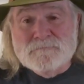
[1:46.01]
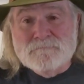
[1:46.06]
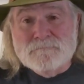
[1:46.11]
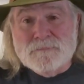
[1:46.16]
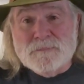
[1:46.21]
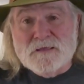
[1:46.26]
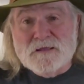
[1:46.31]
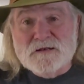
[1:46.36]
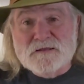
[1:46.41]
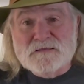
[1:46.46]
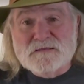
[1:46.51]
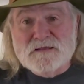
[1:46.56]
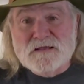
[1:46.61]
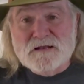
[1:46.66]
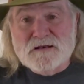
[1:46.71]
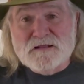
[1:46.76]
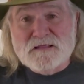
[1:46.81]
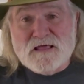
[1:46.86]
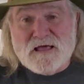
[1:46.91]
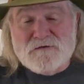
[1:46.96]
And at the
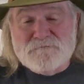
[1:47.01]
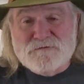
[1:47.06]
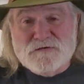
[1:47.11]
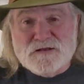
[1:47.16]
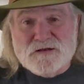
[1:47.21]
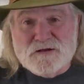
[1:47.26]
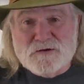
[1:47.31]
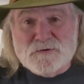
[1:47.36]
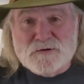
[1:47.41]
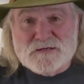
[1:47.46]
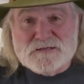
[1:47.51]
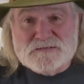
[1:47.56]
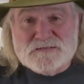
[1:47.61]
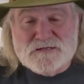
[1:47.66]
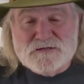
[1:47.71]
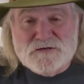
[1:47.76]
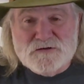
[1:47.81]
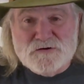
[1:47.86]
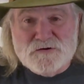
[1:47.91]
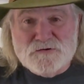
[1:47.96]
end of that video, I
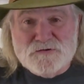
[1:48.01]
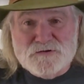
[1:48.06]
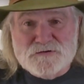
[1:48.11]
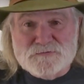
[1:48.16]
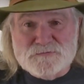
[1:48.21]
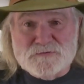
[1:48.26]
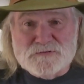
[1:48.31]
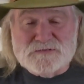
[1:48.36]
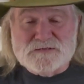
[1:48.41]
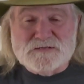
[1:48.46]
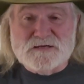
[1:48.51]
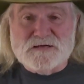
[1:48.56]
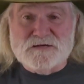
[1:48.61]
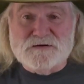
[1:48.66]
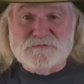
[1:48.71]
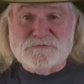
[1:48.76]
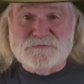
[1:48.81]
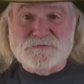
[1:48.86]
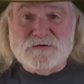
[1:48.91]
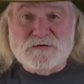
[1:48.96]
said, you know, this was
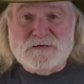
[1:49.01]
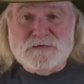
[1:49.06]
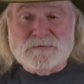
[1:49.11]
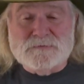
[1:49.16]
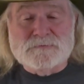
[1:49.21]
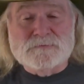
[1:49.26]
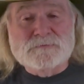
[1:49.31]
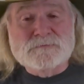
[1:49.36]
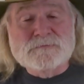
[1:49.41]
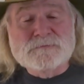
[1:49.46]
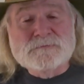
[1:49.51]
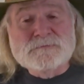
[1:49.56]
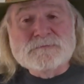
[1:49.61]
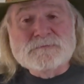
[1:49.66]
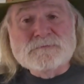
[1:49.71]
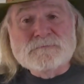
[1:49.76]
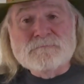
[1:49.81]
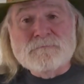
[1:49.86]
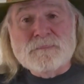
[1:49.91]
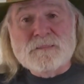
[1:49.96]
kind of fun.
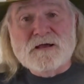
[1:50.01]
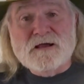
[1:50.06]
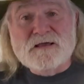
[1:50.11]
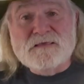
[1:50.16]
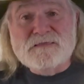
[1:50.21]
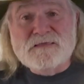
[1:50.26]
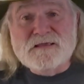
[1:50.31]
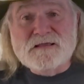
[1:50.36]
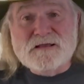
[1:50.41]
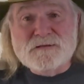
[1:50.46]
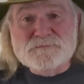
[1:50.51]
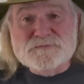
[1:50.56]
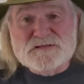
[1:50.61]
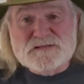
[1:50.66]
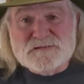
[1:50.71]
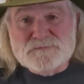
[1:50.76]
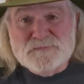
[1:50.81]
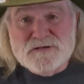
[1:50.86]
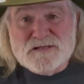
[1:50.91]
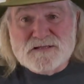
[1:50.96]
I think I'm
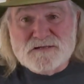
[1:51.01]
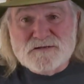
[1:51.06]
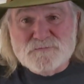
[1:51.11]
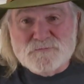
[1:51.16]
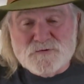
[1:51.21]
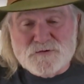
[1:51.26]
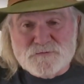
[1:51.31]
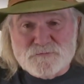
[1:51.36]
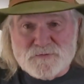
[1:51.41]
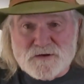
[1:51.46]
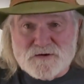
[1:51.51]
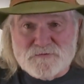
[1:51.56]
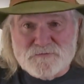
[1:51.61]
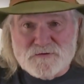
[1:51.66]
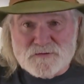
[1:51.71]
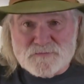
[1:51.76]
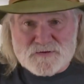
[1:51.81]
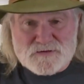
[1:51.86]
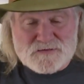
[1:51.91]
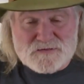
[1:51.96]
smitten with my
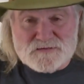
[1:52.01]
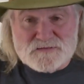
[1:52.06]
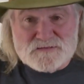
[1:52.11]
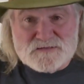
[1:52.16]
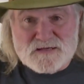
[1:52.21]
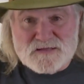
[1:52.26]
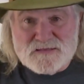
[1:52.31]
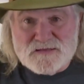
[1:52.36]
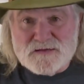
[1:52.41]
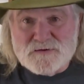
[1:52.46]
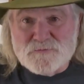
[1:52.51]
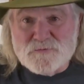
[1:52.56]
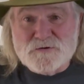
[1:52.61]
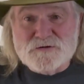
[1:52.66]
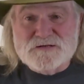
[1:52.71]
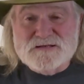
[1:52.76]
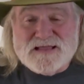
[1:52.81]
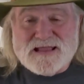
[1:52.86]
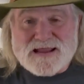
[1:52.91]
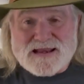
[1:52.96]
Remingtons. I think we're
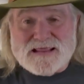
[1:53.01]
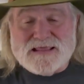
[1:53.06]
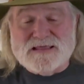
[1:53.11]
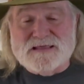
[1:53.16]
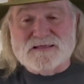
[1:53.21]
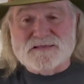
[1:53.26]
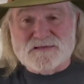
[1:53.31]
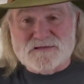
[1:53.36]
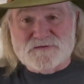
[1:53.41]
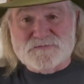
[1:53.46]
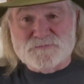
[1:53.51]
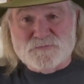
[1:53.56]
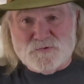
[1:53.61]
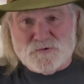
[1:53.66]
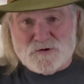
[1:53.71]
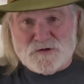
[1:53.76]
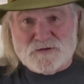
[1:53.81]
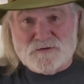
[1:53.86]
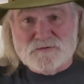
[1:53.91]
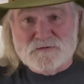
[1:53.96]
dating at this
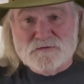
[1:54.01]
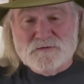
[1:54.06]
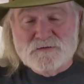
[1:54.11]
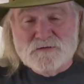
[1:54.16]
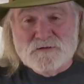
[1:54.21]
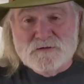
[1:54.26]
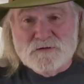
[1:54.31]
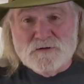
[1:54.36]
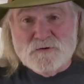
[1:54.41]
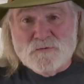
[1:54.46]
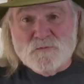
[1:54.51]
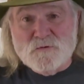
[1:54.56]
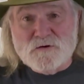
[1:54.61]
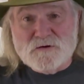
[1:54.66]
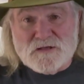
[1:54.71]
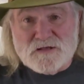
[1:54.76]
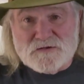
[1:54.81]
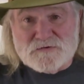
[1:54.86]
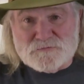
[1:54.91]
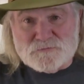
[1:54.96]
point. Well,
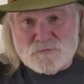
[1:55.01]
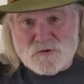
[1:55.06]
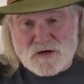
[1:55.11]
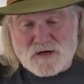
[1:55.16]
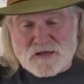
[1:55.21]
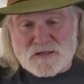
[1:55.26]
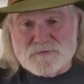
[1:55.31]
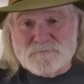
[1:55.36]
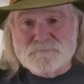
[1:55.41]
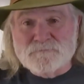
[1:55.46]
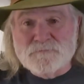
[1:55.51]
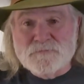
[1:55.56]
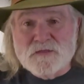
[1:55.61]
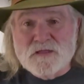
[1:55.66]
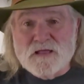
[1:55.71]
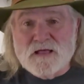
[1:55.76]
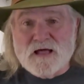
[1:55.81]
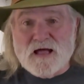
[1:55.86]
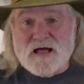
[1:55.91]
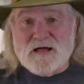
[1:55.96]
guess what?
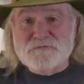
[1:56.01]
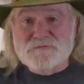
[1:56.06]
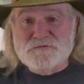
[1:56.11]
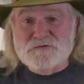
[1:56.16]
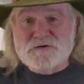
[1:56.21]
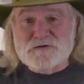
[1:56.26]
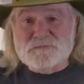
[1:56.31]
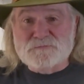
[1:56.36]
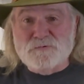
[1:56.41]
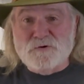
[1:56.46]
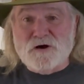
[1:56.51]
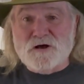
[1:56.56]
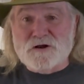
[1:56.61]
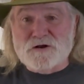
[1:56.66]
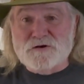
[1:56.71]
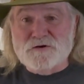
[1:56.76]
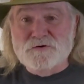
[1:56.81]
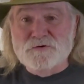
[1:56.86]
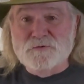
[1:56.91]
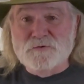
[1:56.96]
I've just bought
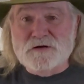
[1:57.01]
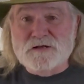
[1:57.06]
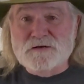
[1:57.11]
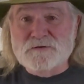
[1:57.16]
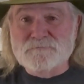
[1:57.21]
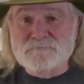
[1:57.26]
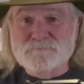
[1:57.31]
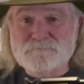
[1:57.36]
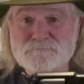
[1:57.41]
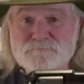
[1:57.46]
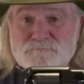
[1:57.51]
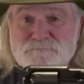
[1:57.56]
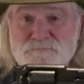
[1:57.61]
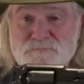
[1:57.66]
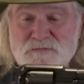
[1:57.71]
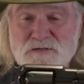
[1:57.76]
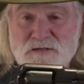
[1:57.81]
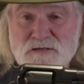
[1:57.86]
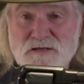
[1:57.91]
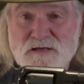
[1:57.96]
a new one.
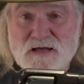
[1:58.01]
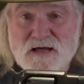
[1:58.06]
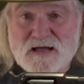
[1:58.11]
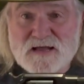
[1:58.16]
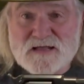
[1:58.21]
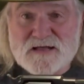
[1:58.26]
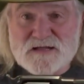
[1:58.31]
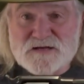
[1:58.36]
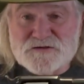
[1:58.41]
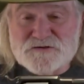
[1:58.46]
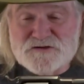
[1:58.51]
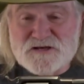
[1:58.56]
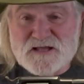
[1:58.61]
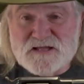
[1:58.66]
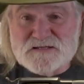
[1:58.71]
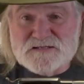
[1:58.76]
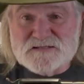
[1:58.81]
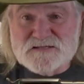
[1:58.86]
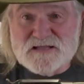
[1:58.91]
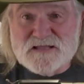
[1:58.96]
I got a
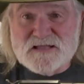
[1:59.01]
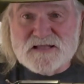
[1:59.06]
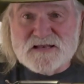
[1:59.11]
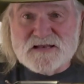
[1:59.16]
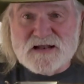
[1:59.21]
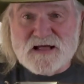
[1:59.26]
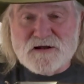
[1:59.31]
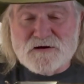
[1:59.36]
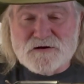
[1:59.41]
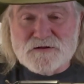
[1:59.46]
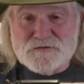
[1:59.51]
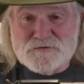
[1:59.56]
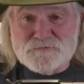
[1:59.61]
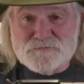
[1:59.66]
chance to get it out on the